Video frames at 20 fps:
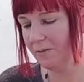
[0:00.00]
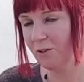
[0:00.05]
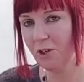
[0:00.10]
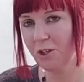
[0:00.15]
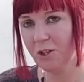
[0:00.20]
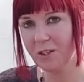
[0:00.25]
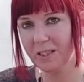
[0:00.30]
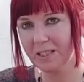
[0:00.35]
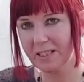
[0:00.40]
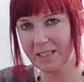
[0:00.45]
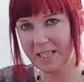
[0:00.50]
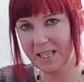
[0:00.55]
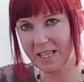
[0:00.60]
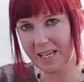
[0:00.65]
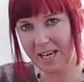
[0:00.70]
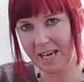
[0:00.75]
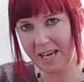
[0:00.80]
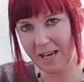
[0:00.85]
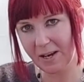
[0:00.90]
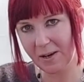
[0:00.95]
you can see
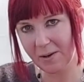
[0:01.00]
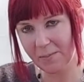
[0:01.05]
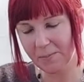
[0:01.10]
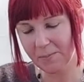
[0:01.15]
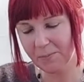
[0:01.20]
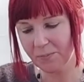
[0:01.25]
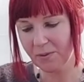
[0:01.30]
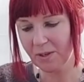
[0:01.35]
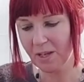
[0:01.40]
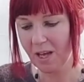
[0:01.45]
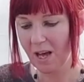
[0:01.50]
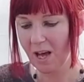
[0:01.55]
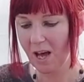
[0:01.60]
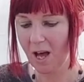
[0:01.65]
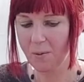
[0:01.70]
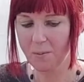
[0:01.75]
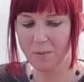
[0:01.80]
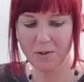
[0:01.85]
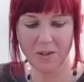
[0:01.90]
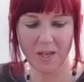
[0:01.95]
here,
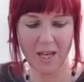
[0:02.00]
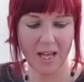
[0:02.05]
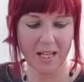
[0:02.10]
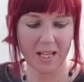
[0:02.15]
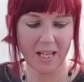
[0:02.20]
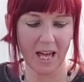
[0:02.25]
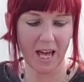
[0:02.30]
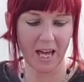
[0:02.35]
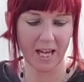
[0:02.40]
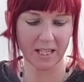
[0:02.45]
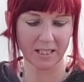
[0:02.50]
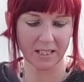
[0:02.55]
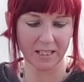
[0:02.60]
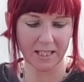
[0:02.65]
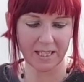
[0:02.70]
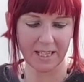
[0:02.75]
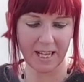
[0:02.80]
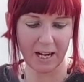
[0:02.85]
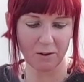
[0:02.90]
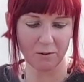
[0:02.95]
I would then add a
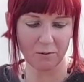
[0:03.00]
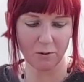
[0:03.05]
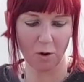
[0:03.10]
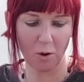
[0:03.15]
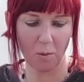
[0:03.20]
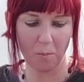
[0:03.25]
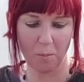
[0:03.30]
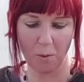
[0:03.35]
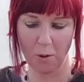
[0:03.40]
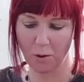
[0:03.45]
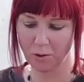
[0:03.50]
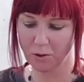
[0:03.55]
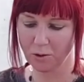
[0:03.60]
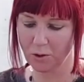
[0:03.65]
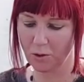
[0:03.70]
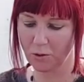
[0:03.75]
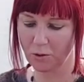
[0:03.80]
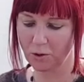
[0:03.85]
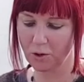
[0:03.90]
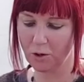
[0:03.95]
layer of compost
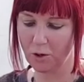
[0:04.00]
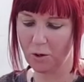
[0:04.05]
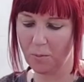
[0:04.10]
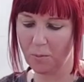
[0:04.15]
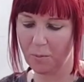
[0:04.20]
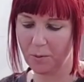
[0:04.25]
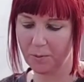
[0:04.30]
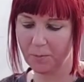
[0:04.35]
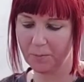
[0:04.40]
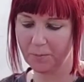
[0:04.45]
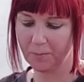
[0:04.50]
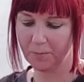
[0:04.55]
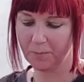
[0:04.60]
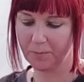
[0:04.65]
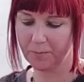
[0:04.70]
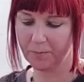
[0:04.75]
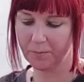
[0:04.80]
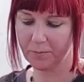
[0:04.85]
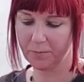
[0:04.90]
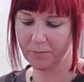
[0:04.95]
on top
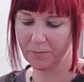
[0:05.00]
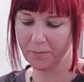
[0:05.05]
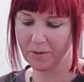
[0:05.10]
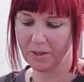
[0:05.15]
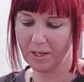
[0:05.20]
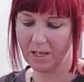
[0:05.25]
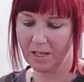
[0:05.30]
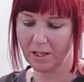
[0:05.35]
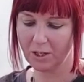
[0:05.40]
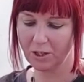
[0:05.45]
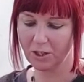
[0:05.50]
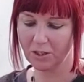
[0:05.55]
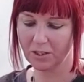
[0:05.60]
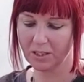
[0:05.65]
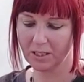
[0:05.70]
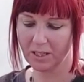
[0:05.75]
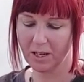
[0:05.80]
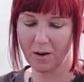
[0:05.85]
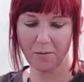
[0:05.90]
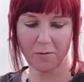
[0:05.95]
just to
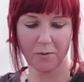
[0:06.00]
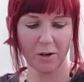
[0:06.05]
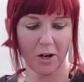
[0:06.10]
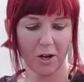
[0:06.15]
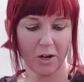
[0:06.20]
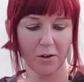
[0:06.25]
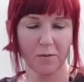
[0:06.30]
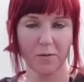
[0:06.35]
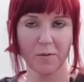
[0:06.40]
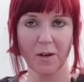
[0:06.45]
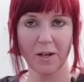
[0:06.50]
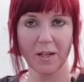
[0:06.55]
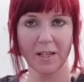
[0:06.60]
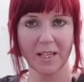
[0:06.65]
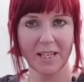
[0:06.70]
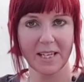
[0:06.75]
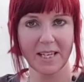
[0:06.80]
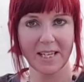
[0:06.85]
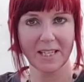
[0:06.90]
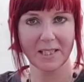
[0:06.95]
cover it over.
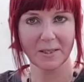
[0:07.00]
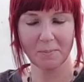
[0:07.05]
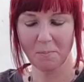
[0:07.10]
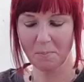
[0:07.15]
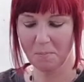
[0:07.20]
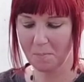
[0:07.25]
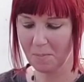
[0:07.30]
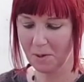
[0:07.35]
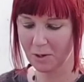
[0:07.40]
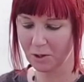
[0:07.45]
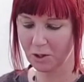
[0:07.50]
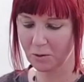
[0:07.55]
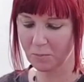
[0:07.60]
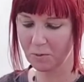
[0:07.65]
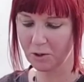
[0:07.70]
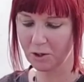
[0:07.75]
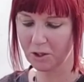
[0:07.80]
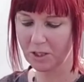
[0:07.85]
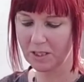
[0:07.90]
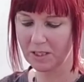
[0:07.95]
It's
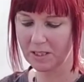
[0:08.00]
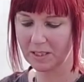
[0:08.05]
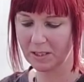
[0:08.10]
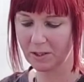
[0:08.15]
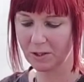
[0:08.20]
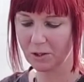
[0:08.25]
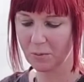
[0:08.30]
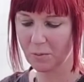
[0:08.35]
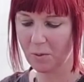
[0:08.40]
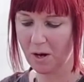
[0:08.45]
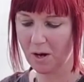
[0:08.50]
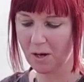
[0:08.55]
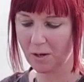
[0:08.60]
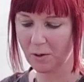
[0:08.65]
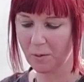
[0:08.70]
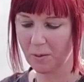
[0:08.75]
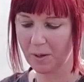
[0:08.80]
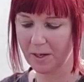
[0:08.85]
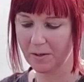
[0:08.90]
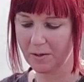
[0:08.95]
much easier to work
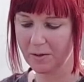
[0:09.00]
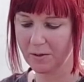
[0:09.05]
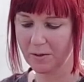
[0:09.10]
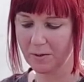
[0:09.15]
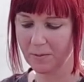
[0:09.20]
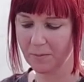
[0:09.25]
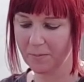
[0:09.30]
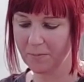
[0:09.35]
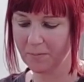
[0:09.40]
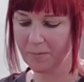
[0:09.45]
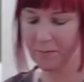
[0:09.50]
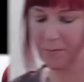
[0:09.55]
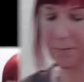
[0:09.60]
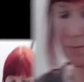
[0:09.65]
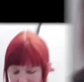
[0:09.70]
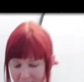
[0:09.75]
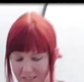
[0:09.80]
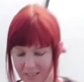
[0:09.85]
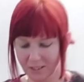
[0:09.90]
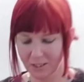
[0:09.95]
with because
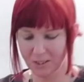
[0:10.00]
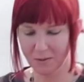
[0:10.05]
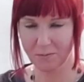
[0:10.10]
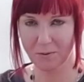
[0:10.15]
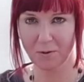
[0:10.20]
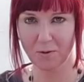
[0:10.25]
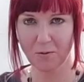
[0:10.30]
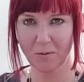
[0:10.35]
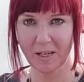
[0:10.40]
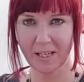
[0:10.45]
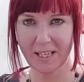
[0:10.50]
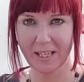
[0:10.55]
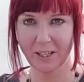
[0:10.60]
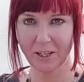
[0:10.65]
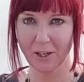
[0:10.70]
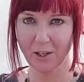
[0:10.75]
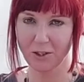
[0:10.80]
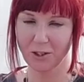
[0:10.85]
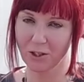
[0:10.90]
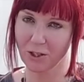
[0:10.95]
it does feel really
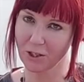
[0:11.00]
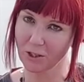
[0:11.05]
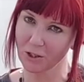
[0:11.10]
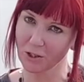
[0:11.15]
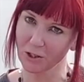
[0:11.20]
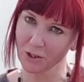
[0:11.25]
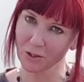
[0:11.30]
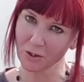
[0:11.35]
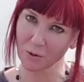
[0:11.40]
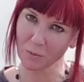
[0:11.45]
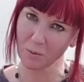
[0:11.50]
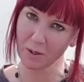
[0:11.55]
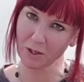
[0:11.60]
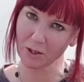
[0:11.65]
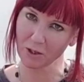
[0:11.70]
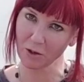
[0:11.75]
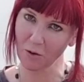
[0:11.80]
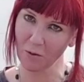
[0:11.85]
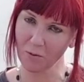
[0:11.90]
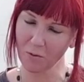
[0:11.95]
good. You can just
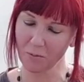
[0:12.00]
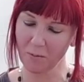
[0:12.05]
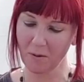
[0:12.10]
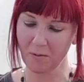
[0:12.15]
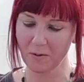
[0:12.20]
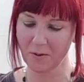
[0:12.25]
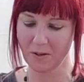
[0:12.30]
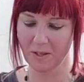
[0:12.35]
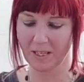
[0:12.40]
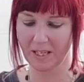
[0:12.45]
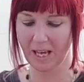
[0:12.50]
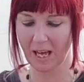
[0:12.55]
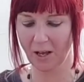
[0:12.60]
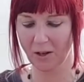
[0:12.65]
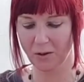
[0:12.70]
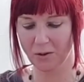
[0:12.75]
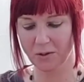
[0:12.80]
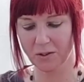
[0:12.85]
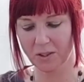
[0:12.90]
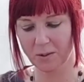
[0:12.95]
switch off from everything
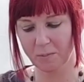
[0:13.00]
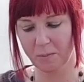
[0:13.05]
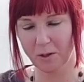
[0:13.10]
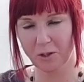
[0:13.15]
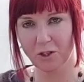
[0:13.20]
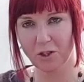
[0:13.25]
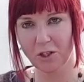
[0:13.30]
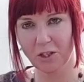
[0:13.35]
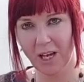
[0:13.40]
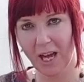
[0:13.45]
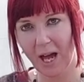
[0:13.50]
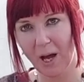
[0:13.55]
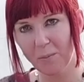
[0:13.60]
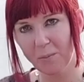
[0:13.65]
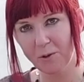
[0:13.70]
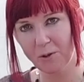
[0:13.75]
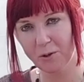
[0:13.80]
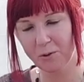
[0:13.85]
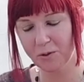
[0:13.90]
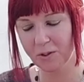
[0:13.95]
else as much as you can
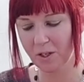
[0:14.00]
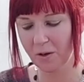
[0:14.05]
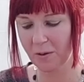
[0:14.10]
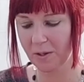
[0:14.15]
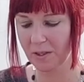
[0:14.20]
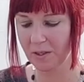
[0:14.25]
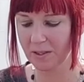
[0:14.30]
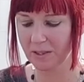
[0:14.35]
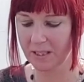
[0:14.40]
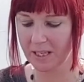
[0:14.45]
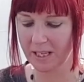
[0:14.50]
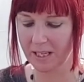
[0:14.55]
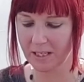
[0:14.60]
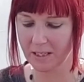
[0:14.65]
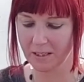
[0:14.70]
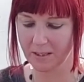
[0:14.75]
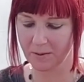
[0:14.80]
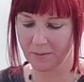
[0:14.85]
when you're sowing seed.